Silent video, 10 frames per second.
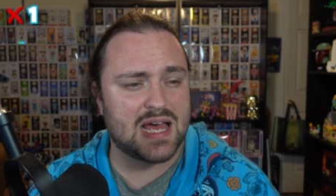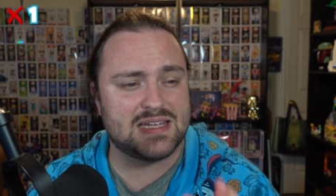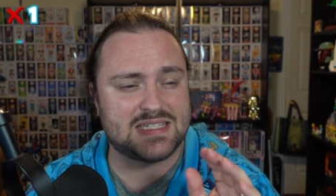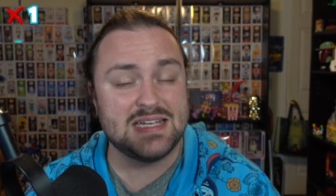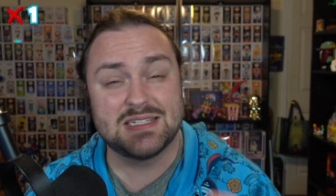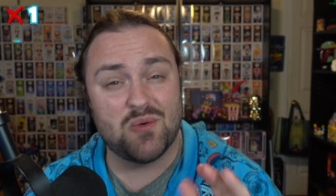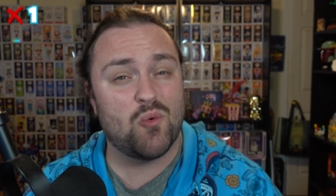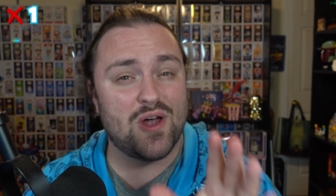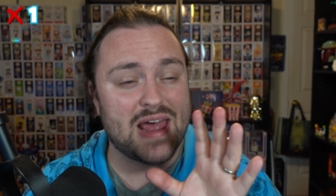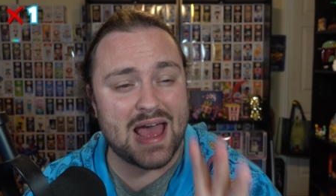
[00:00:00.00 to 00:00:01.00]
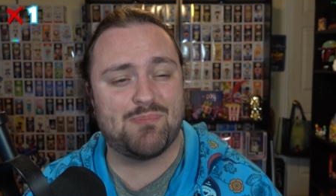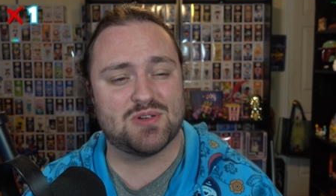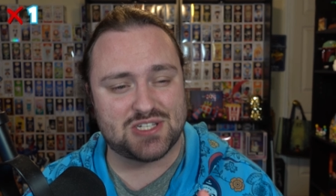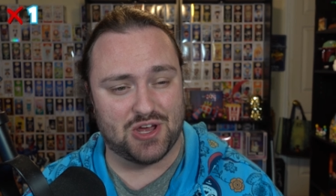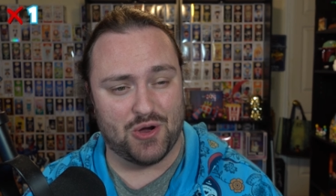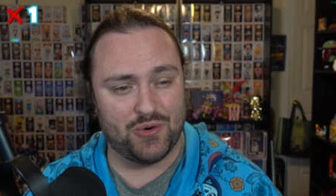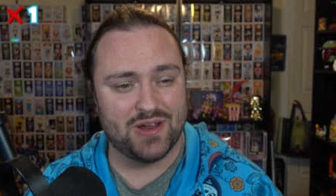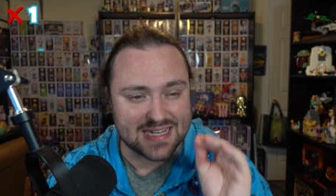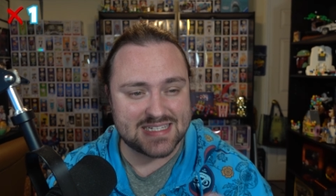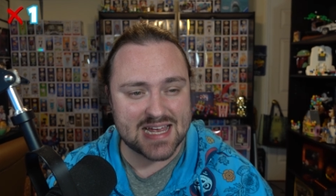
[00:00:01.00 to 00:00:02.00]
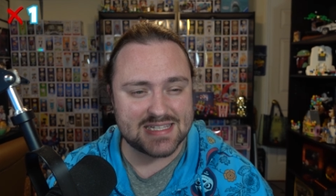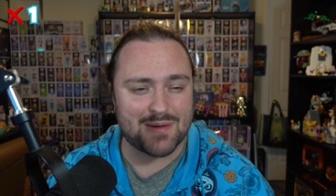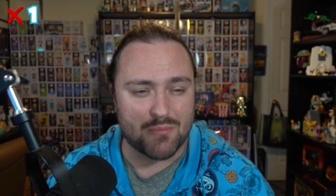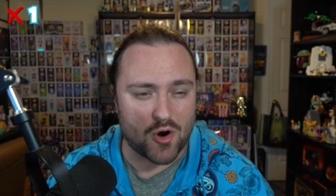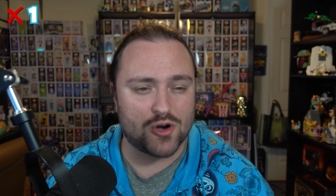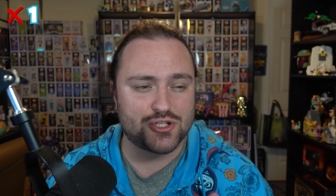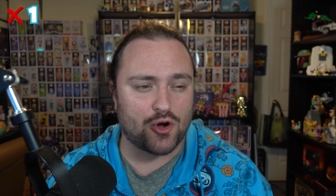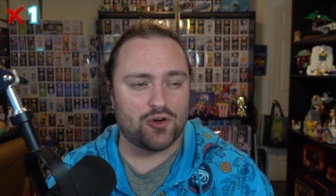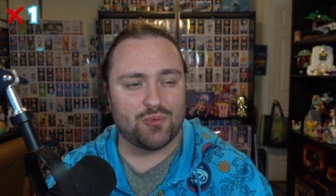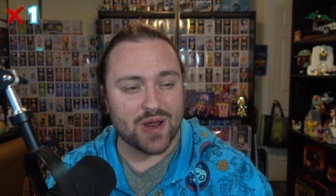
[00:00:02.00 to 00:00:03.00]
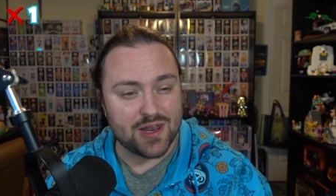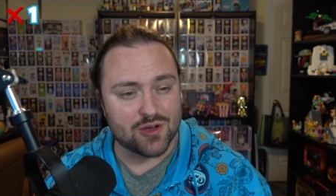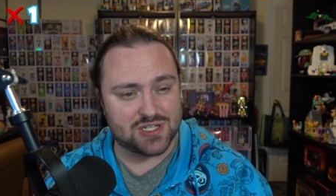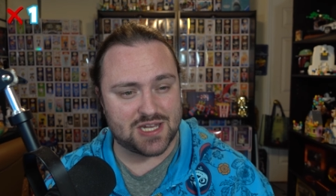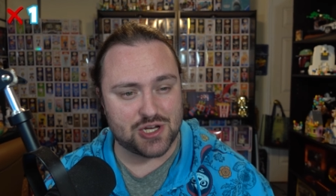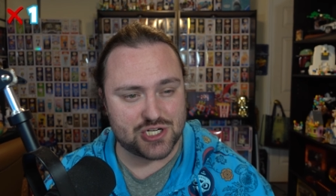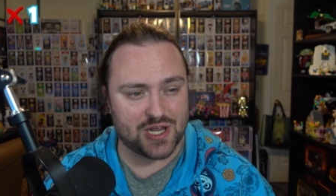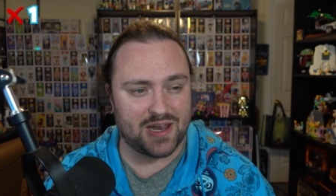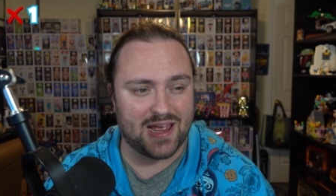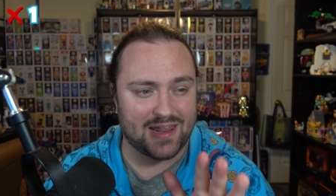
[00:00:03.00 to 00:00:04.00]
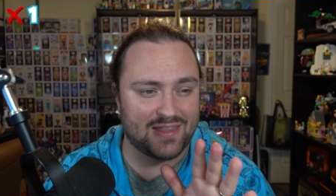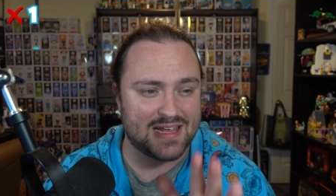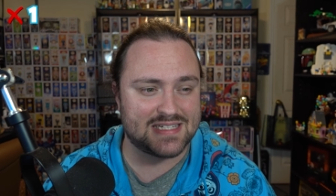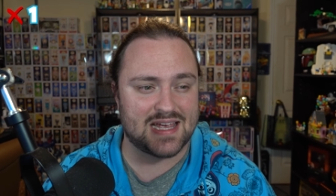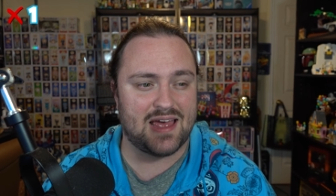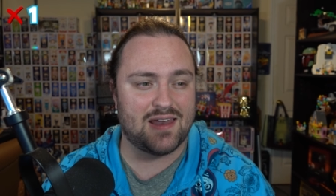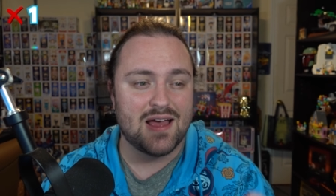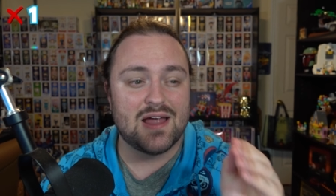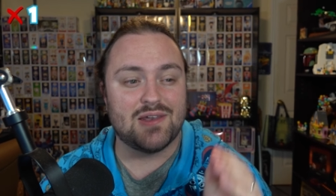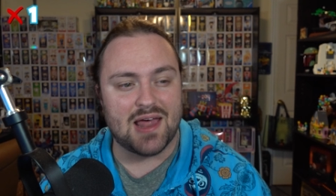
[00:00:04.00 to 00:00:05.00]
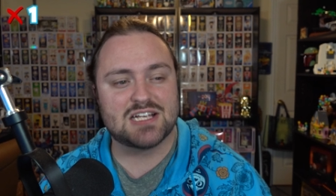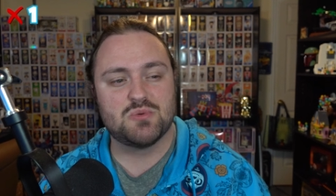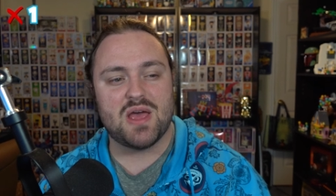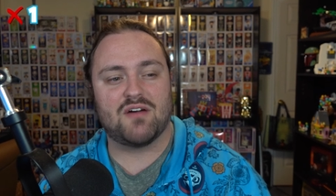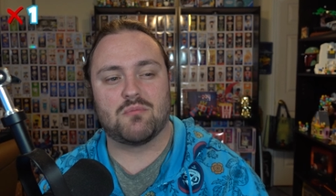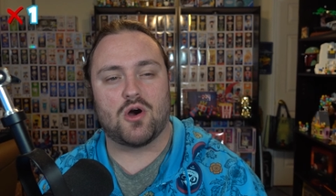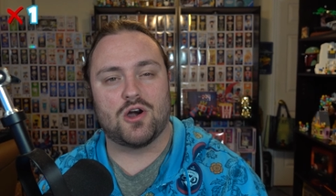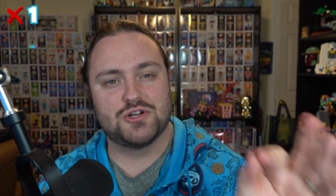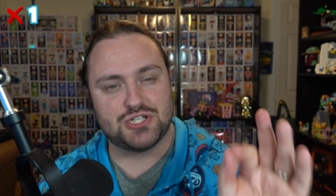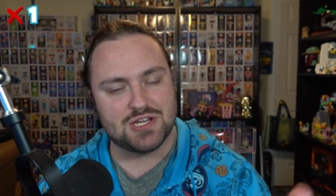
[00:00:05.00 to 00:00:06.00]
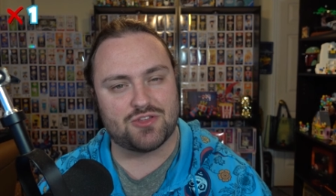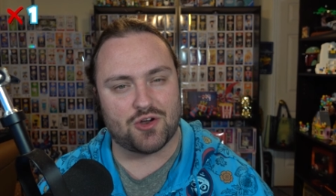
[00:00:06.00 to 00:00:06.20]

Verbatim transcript: a season one episode, it says that Marge called a radio station and they said, next we have Marge, she's